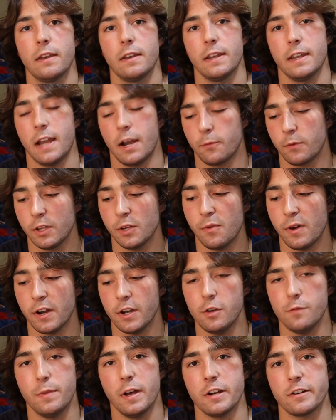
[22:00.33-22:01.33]
And I really
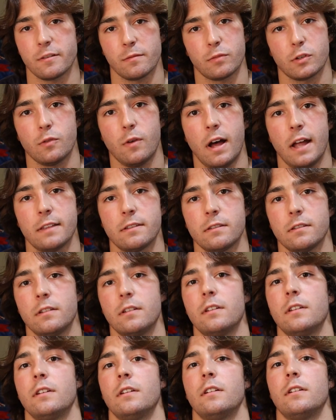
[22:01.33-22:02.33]
want to do pendulum squats.
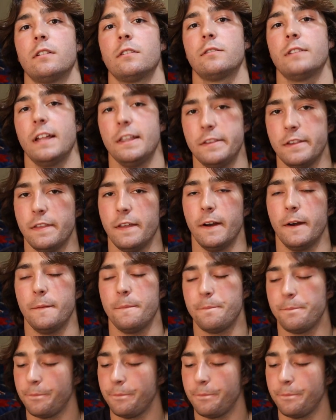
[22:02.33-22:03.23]
So that's in there.